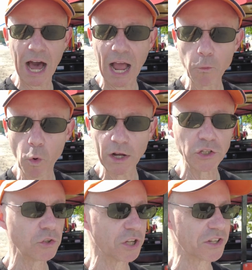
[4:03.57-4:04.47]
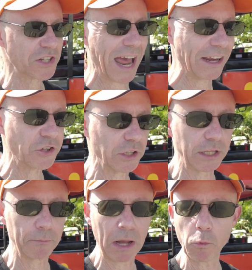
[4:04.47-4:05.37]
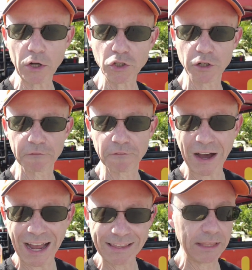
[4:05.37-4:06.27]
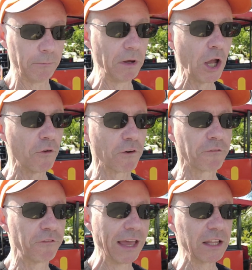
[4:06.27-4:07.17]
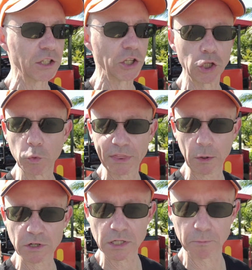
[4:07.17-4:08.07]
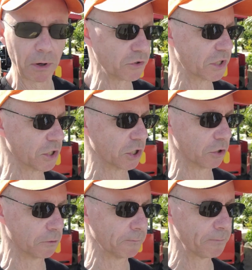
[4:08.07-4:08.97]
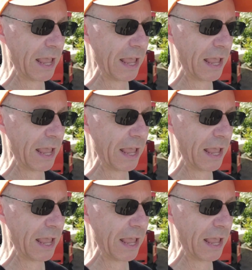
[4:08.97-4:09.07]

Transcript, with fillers: I want you to sanction them. I want you to fine them for failing to do what they were supposed to do.